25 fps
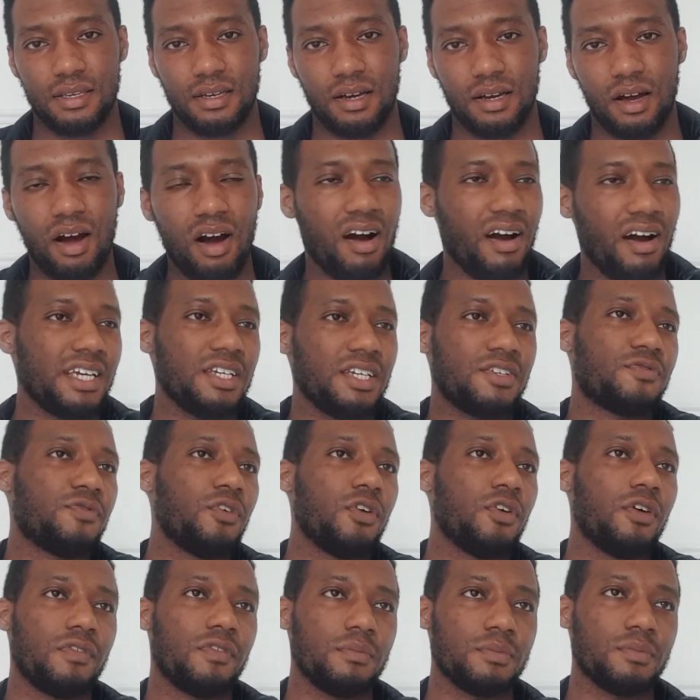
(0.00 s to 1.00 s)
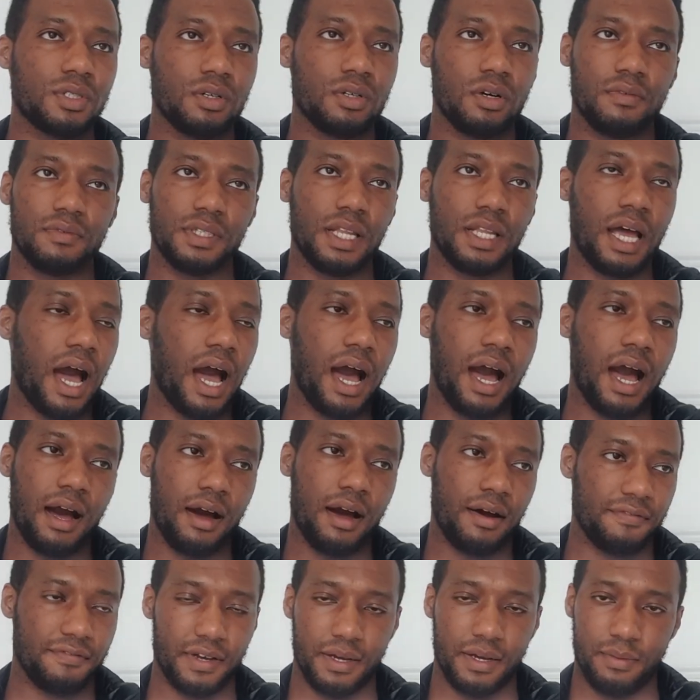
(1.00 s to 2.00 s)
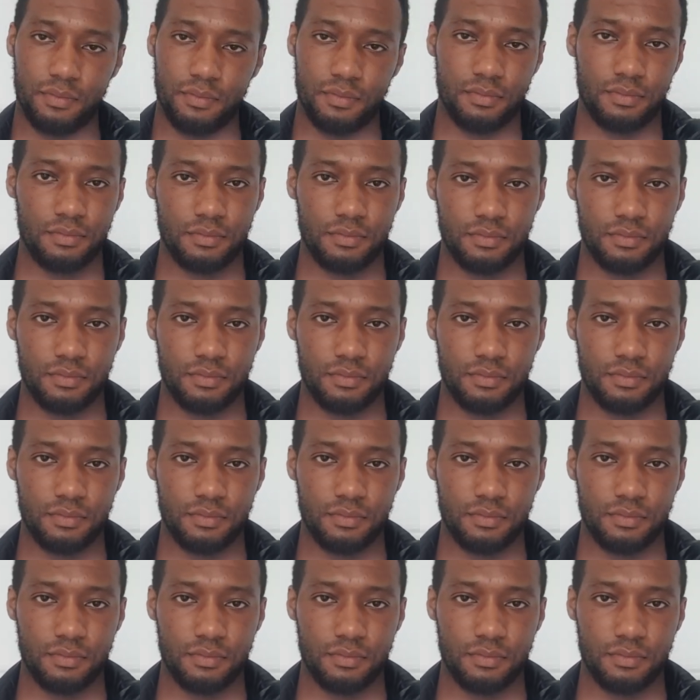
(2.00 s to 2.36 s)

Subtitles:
Oh, he's full of himself. Nah, fam.